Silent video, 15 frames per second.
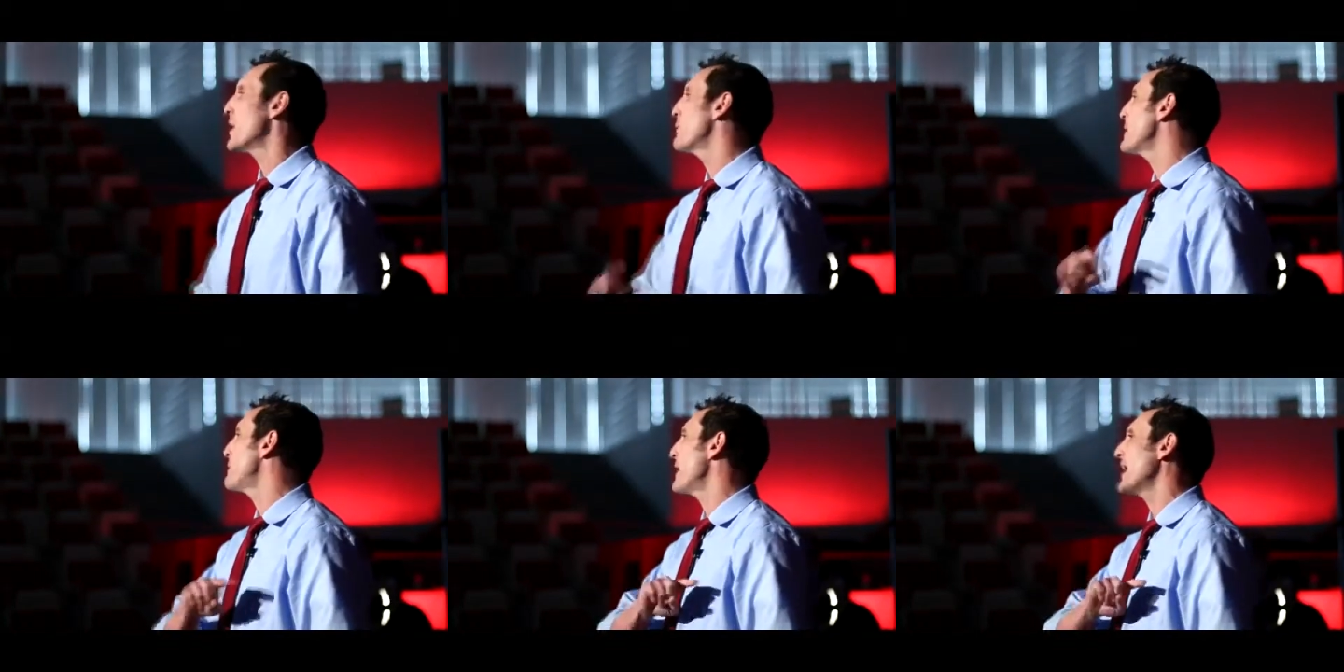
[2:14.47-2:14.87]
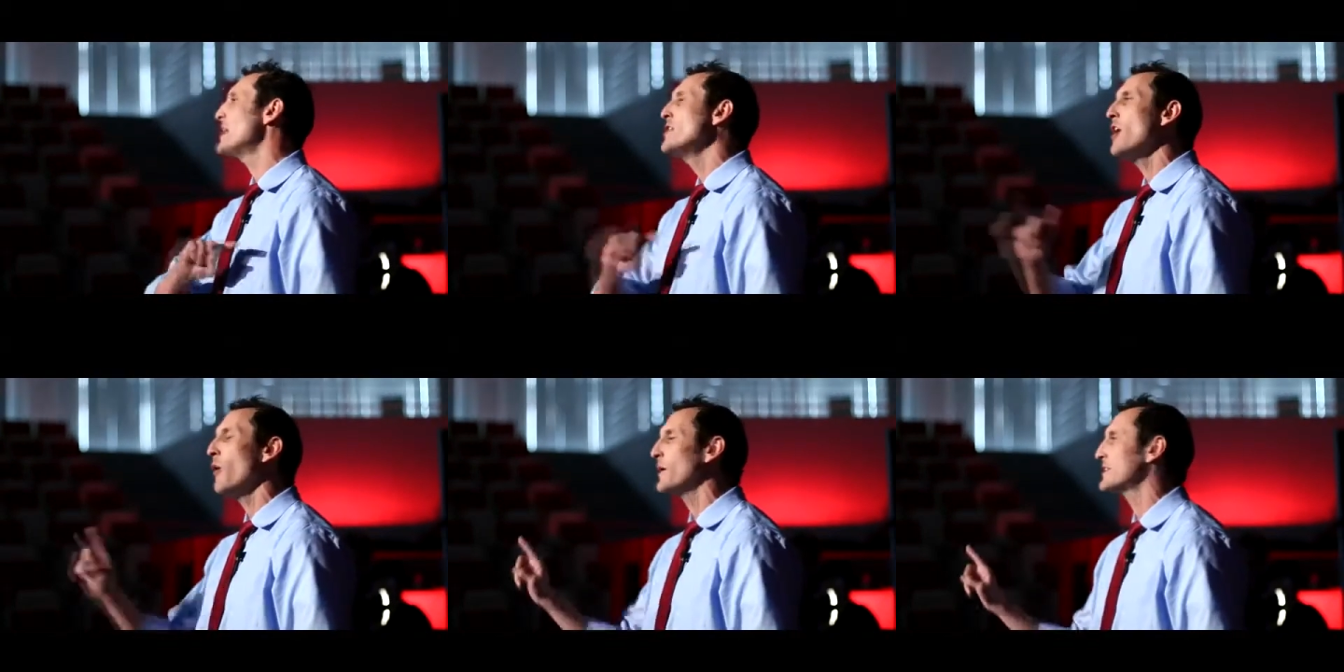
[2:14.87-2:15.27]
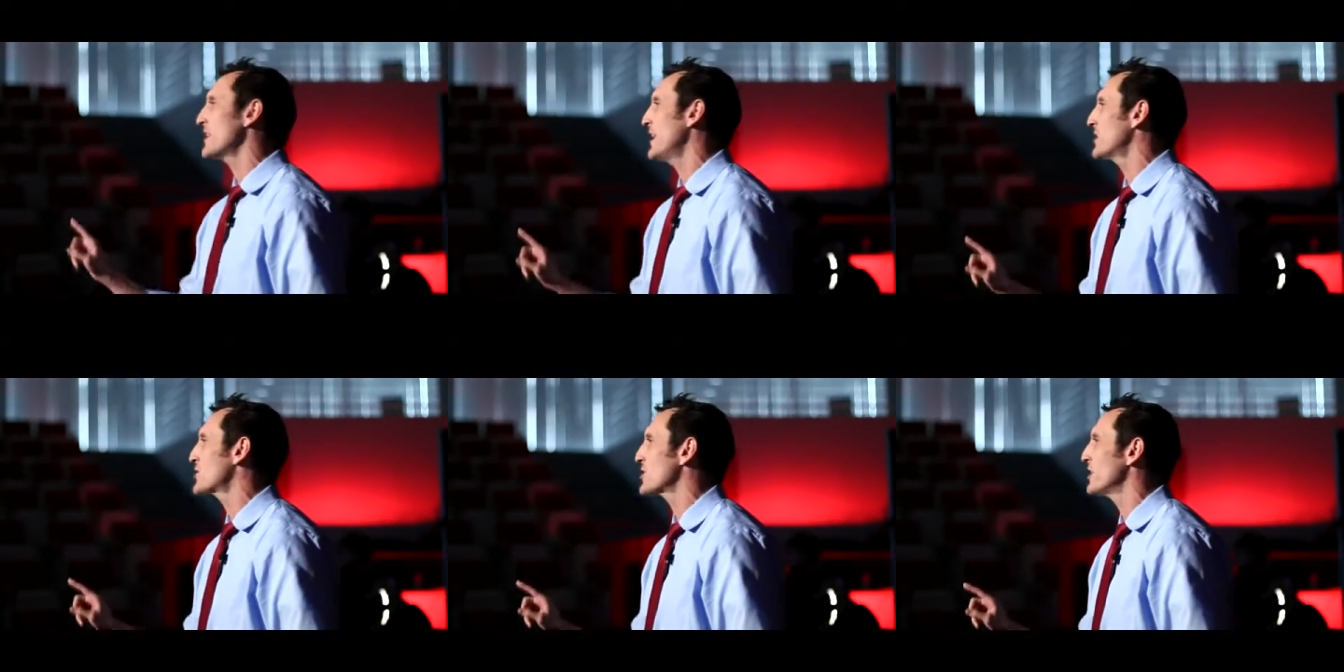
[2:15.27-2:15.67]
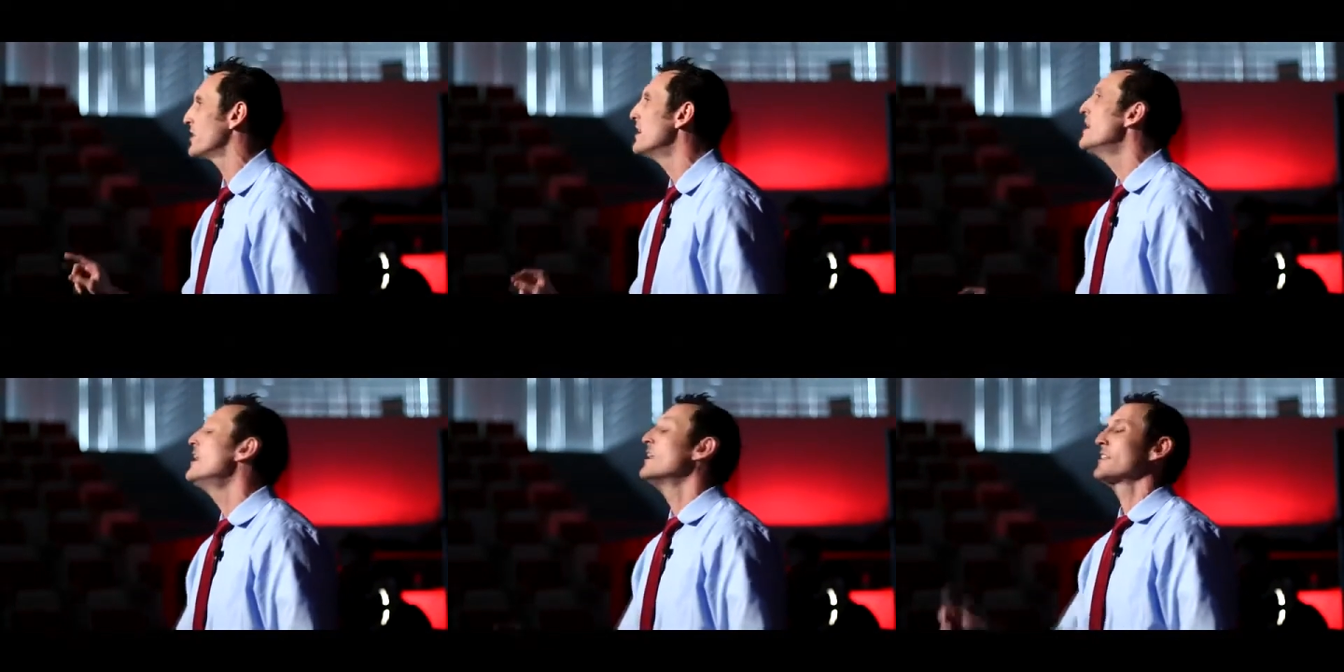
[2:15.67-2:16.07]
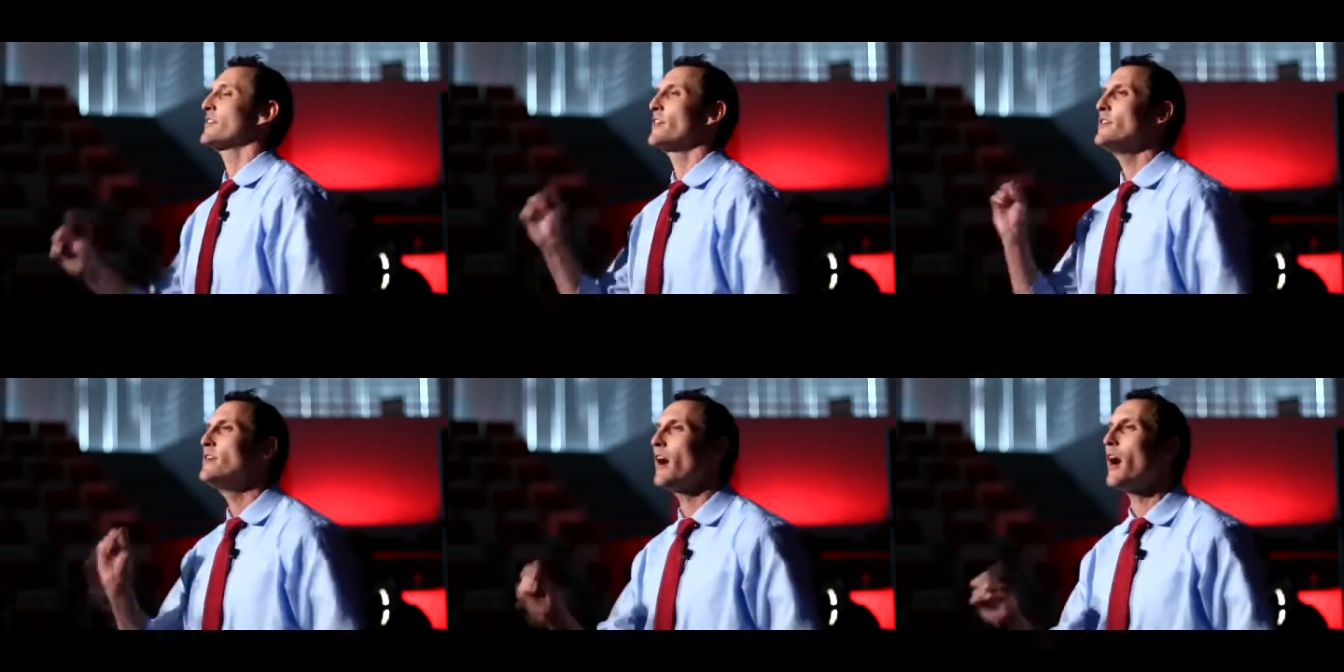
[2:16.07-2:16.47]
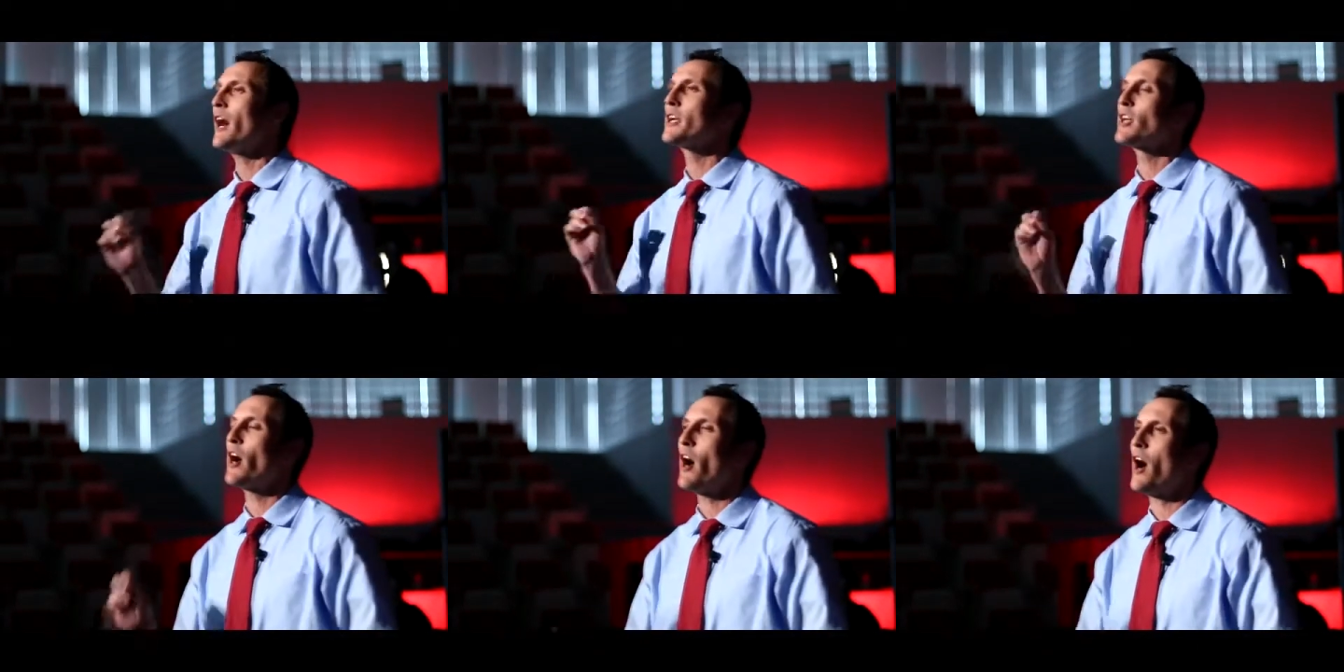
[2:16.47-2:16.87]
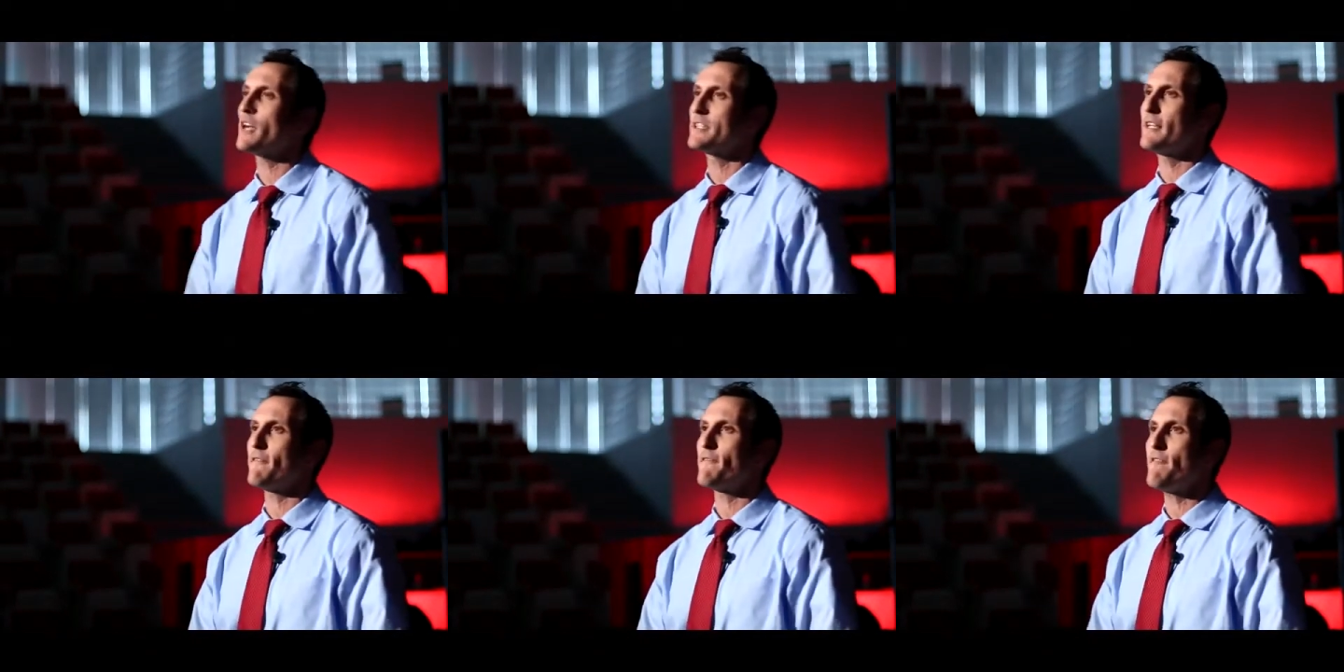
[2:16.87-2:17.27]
and we pay no attention to the non-cognitive